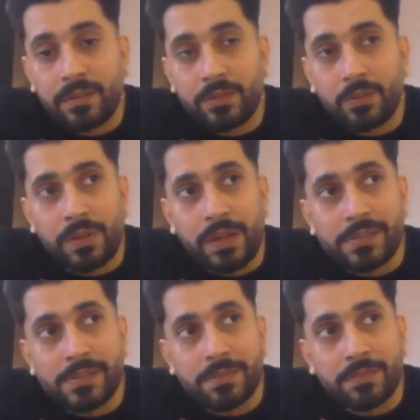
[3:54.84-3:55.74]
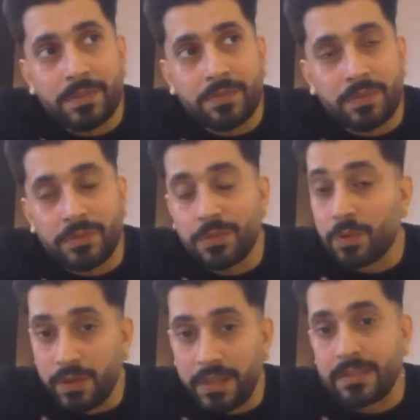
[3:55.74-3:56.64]
two days, which was
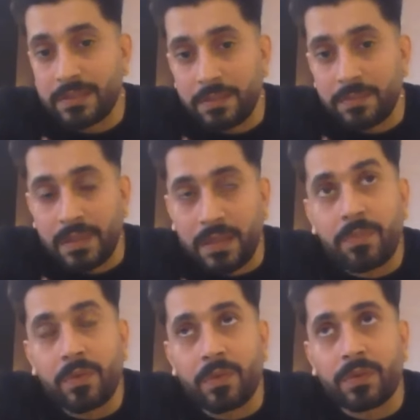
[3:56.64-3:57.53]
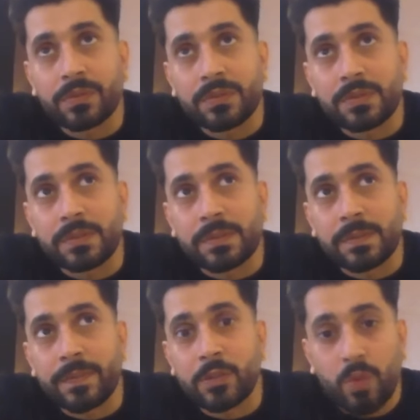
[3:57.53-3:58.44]
good at the same time because uh,
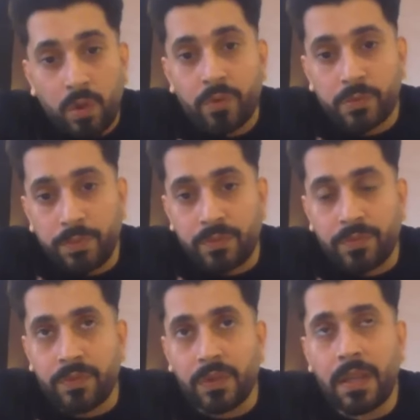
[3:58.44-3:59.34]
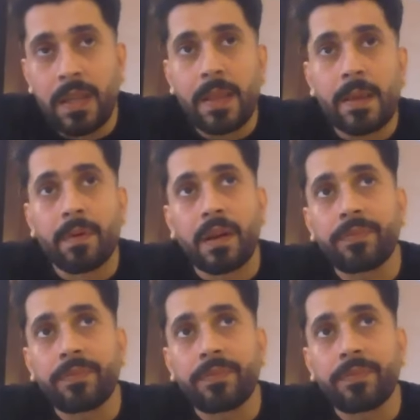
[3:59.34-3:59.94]
the song was beautiful but